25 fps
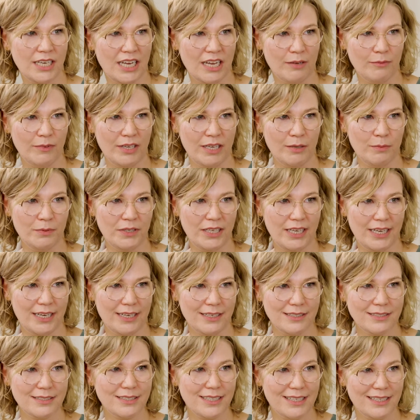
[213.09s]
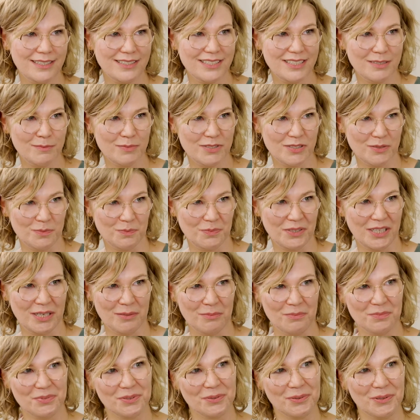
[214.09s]
CamAPS and
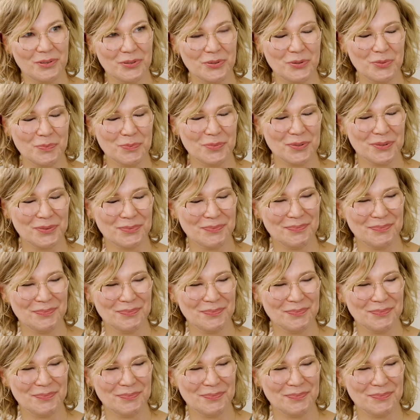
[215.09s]
YpsoPump Loop.